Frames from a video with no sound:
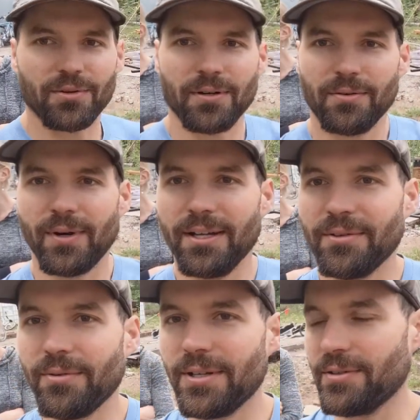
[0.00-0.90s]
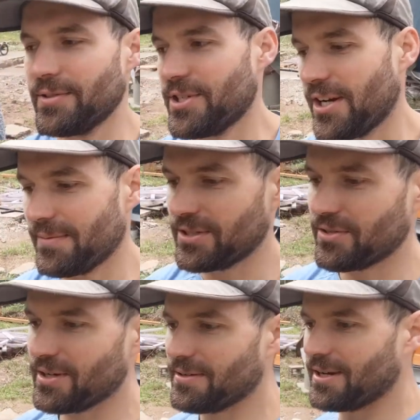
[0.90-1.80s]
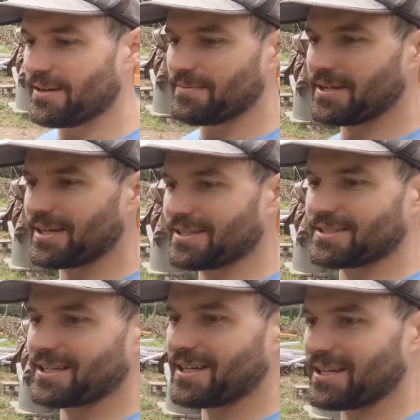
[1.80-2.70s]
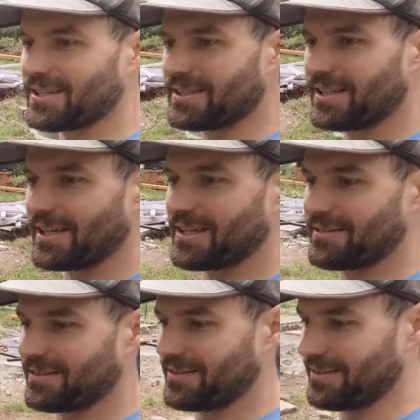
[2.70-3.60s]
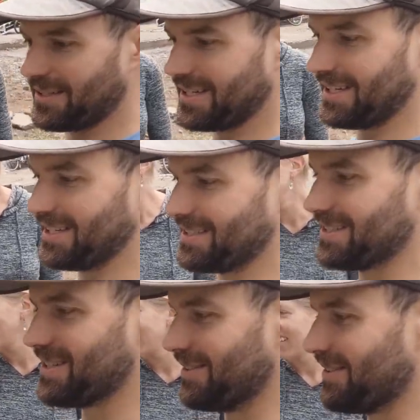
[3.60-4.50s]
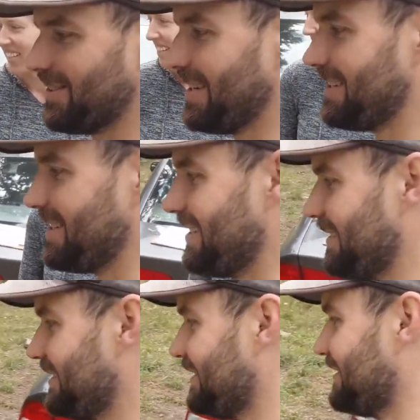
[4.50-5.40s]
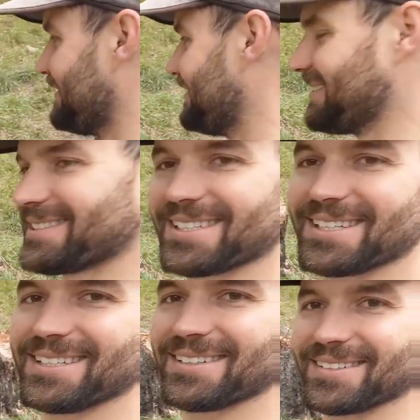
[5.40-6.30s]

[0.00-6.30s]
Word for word: why were we doing geometry? Because to get a good layout, oh, the kitty is going crazy. What is kitty doing?